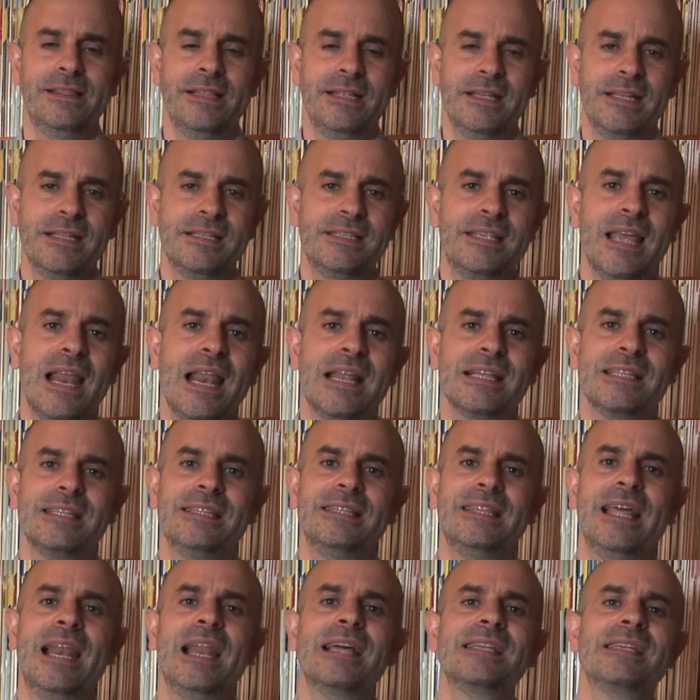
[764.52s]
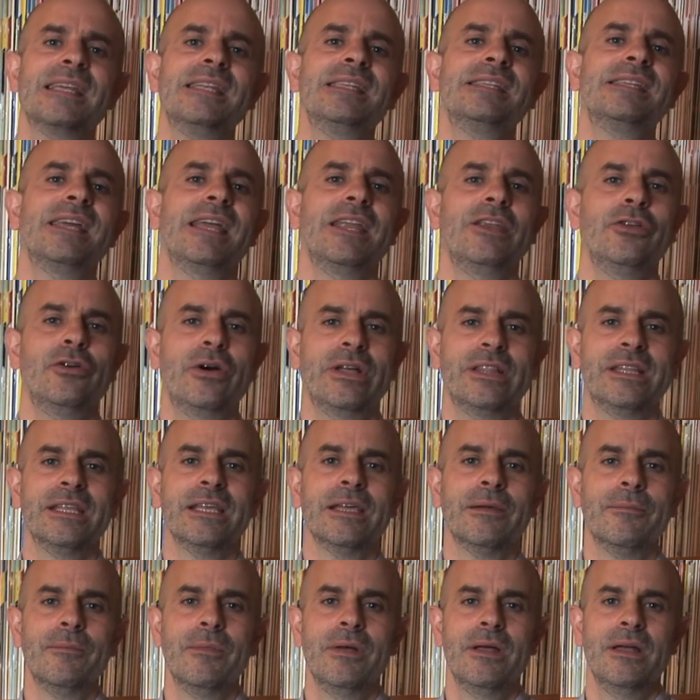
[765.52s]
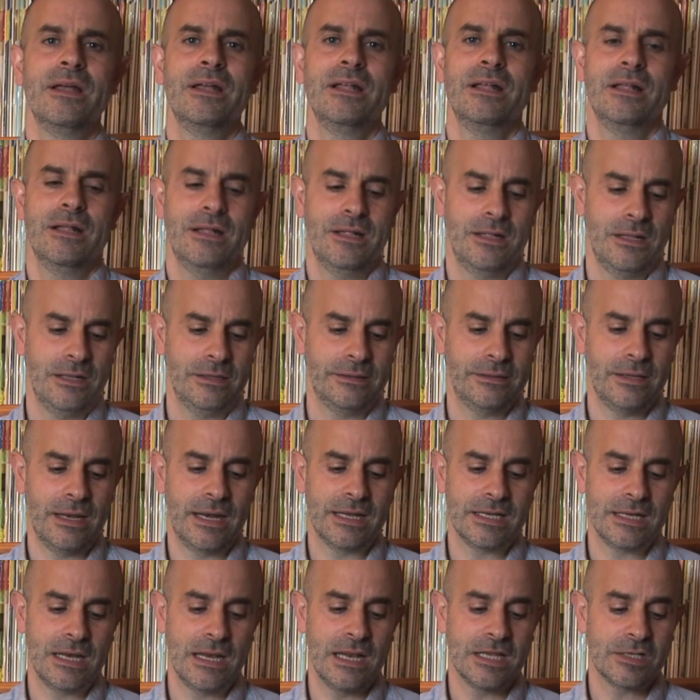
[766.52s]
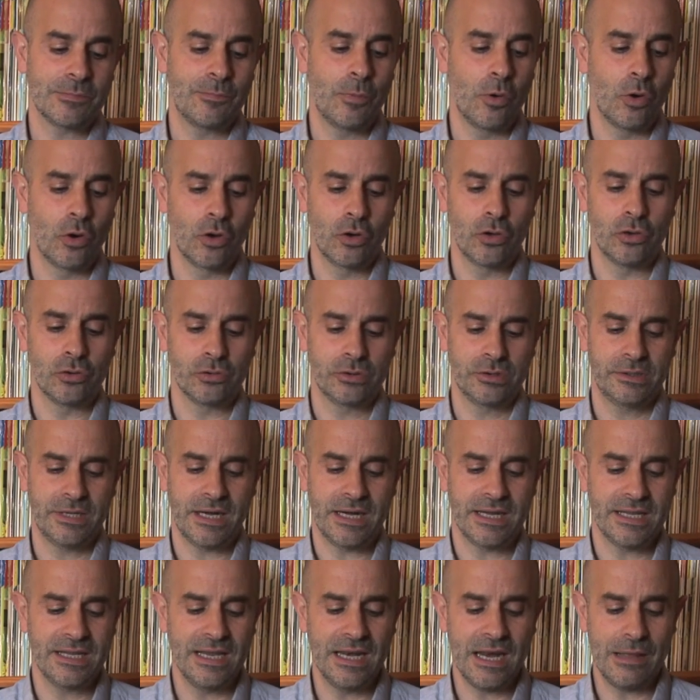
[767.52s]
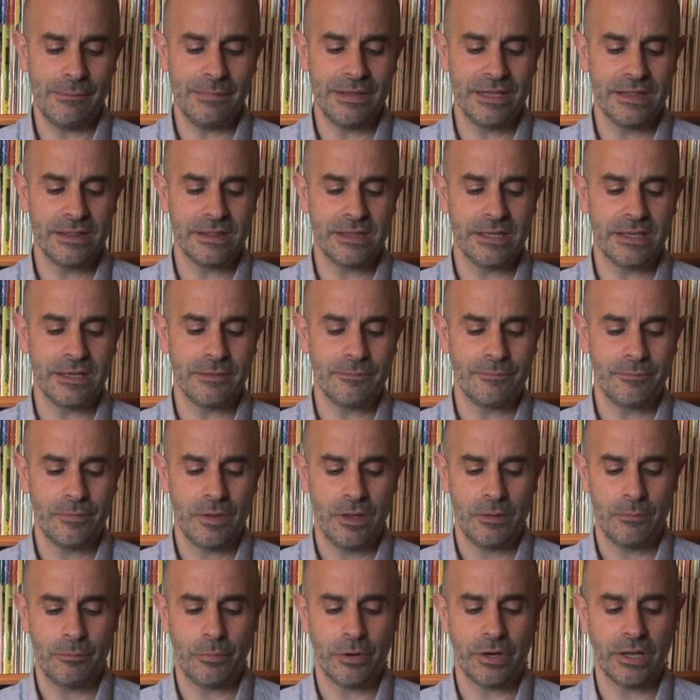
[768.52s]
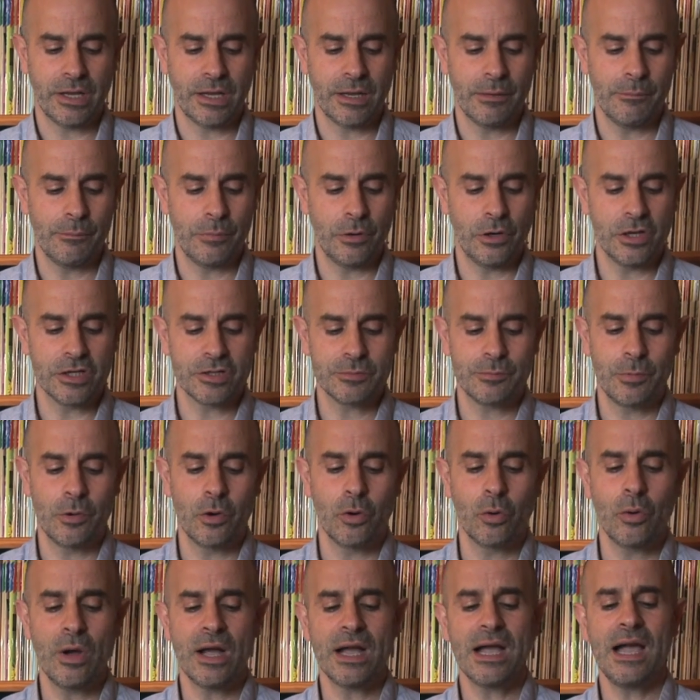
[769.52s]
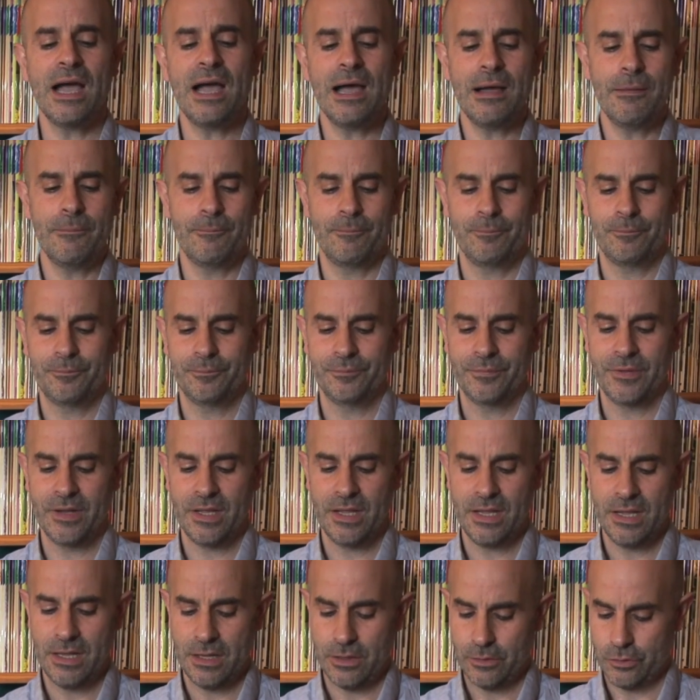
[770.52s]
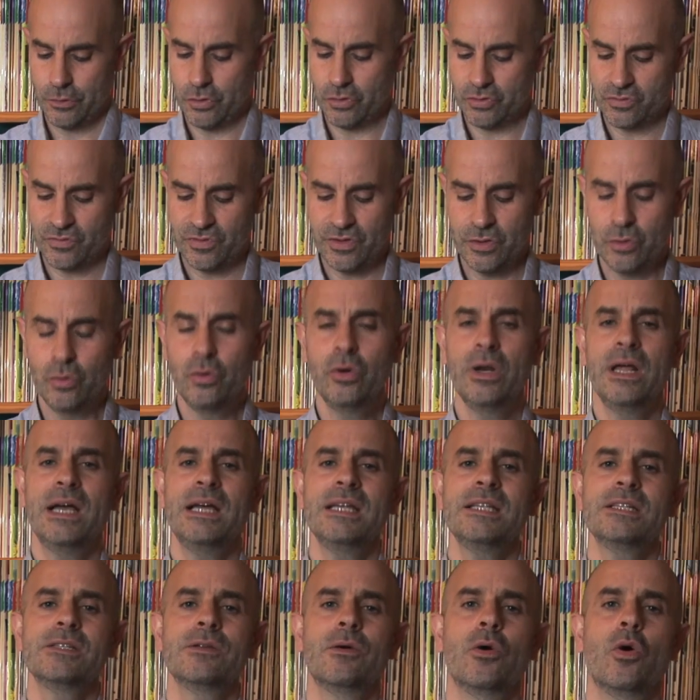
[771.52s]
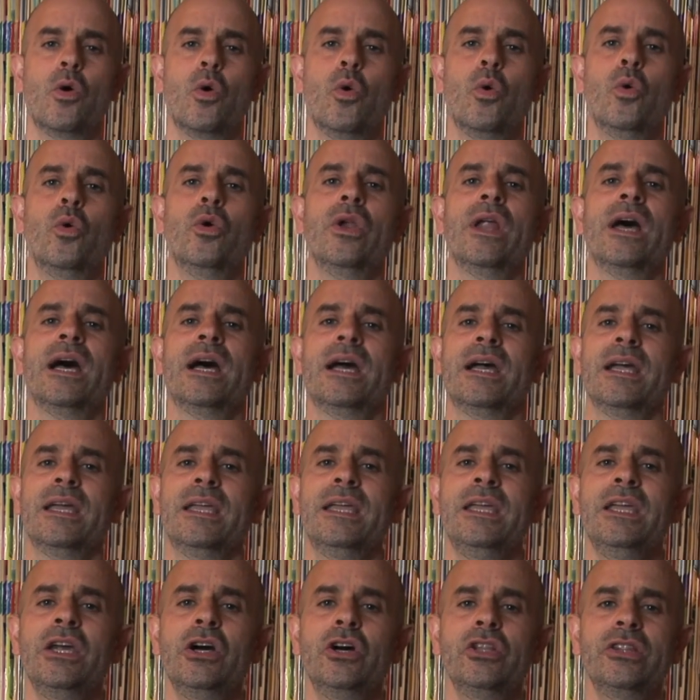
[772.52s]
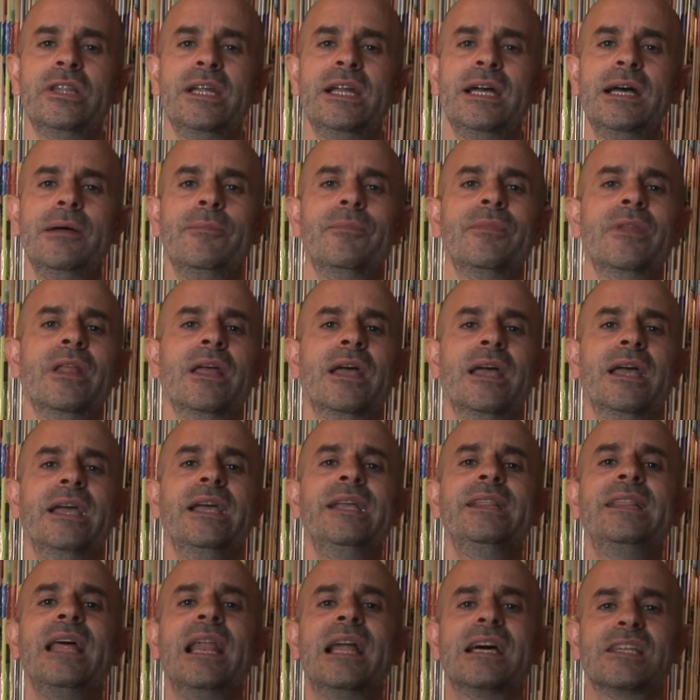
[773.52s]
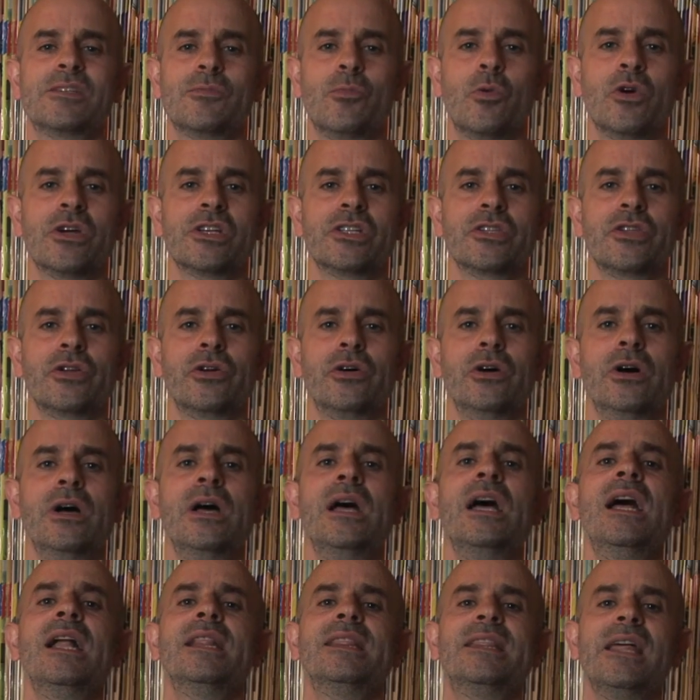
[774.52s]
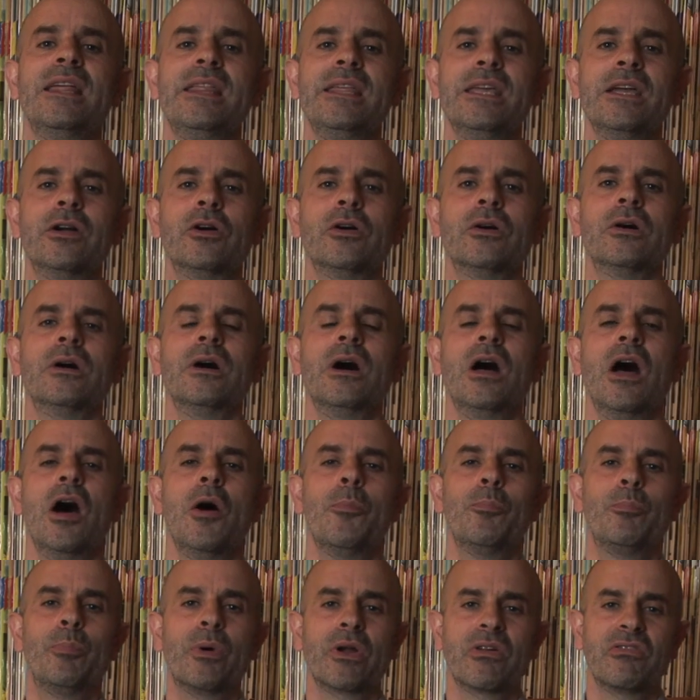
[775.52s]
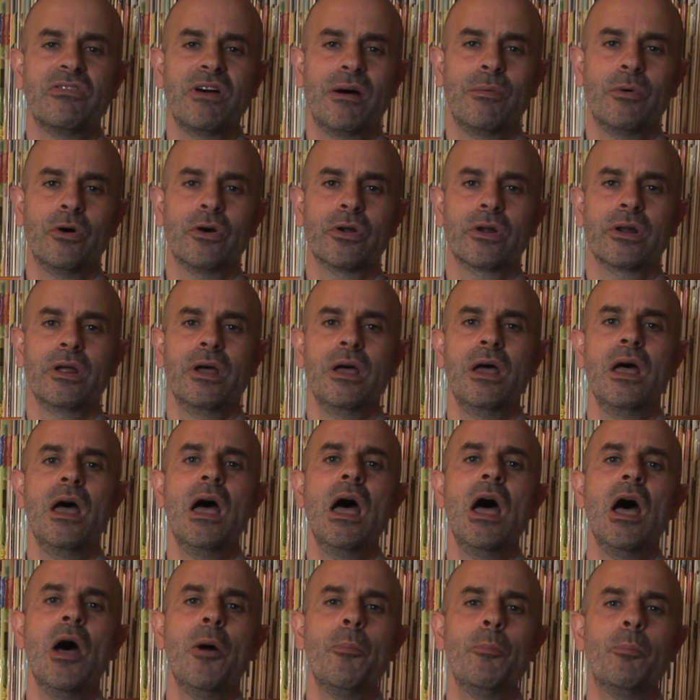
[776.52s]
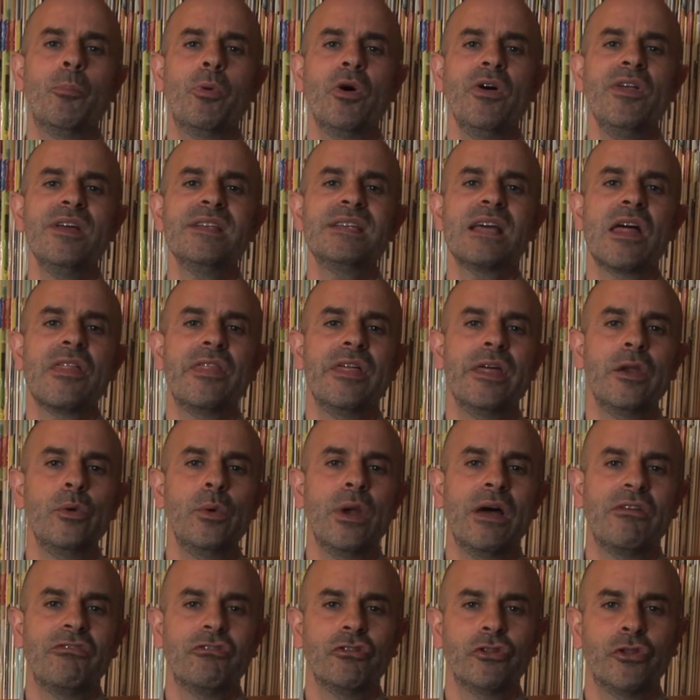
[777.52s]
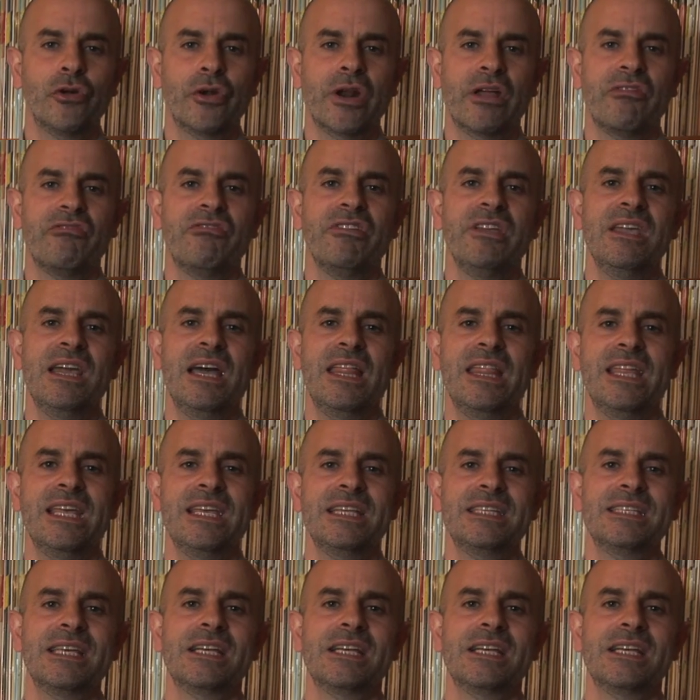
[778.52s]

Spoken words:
you. For example, I might put the cards here where you can see them. Then I would say, can you please take a mental picture of these 2 shapes? This means you can still see them when you close your eyes.